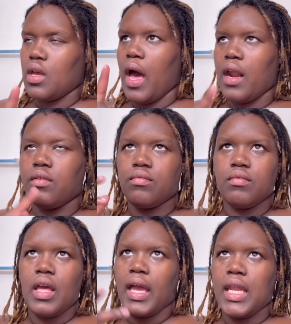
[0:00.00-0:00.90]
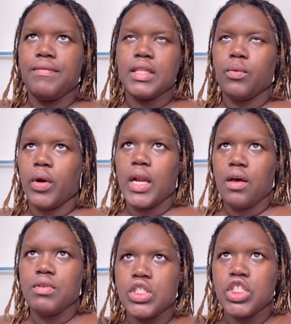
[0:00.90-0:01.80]
I don't, I can't even get the word
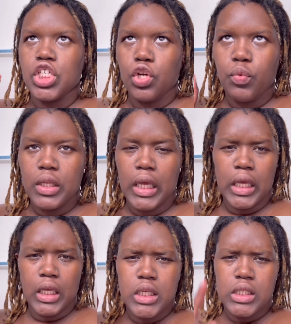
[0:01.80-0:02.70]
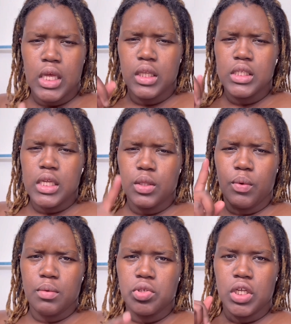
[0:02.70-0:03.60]
out. Generally, is that is that the
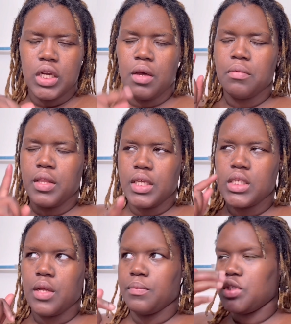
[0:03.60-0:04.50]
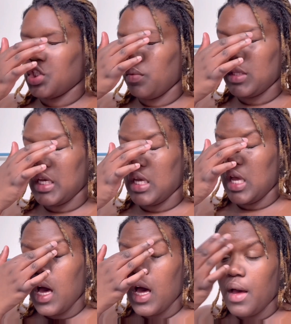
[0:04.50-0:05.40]
word I'm trying to get out? I think so. Generally,
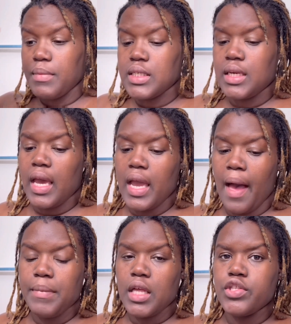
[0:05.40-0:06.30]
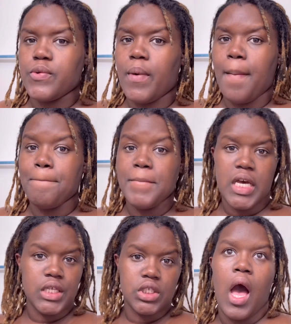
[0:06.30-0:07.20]
um, today I'm not doing
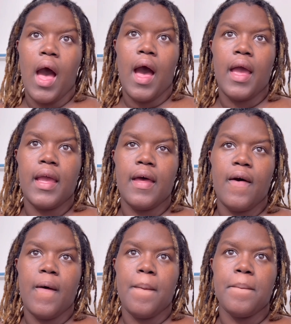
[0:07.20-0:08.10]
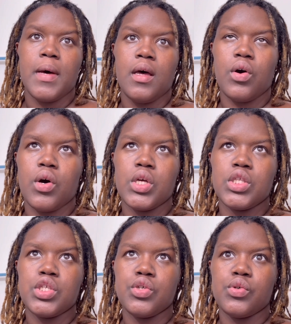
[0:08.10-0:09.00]
much. I am going
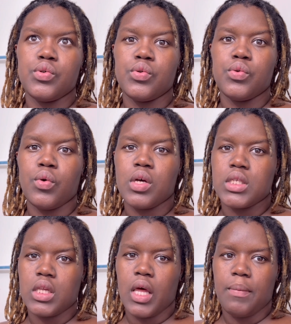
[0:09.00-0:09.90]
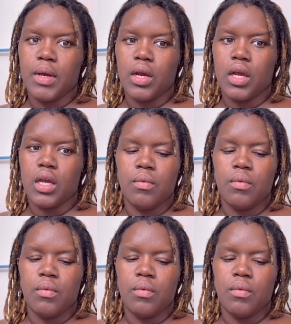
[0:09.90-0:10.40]
to go to the library.